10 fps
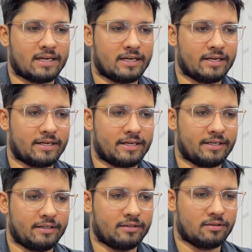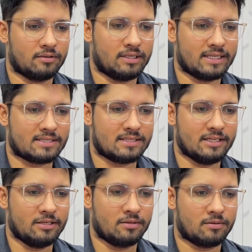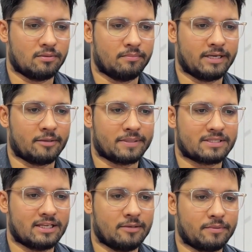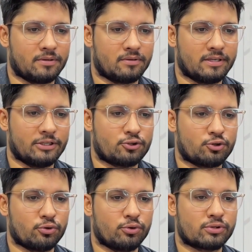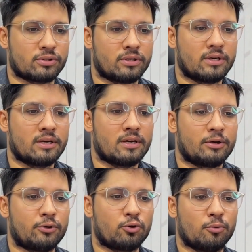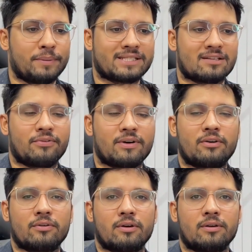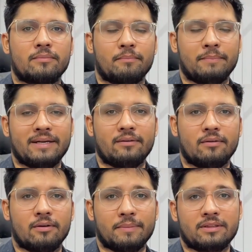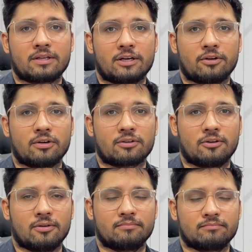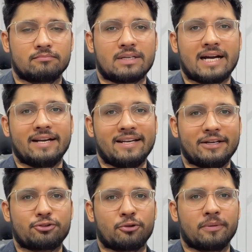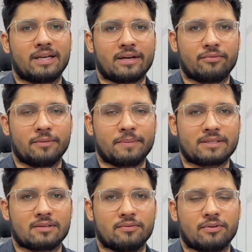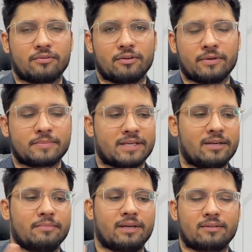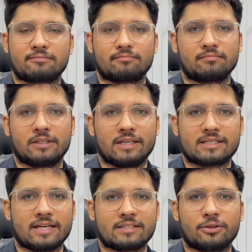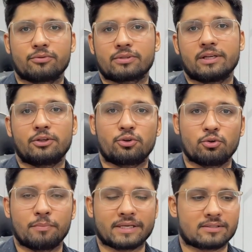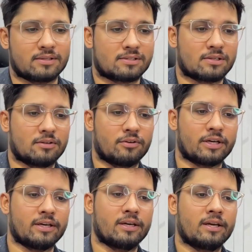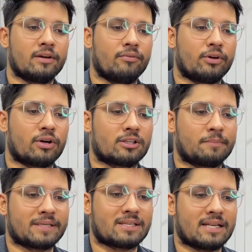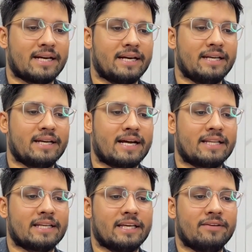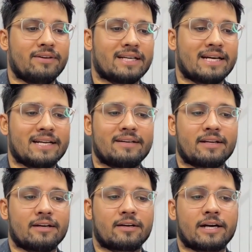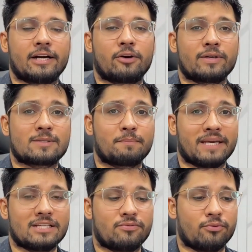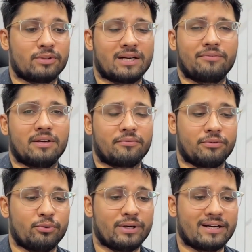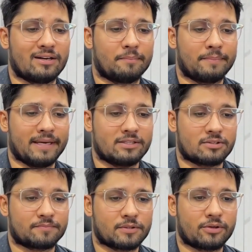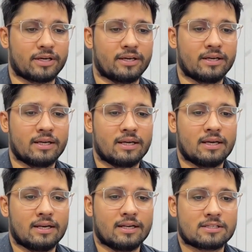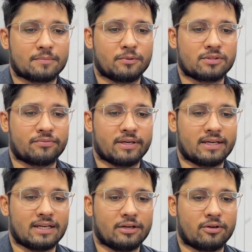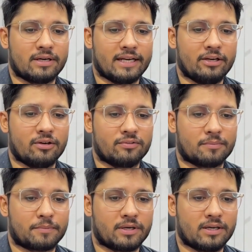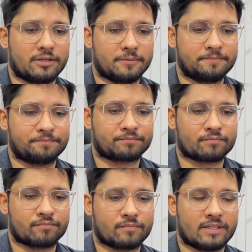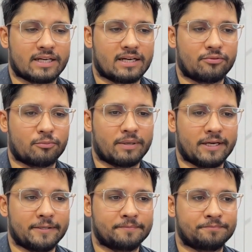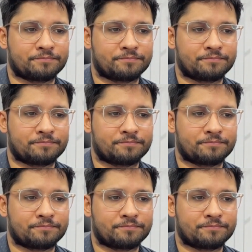and let's see MetaPixel Helper. It shows 2 pixel found on Myntra.com. Ideally, it should be like 1 pixel for one website, but these guys are using 2 pixels. Okay, we got the pixel ID and the event getting triggered right now is page view, that we are viewing a page. Okay, let's suppose if I click on any of the product that I have to buy,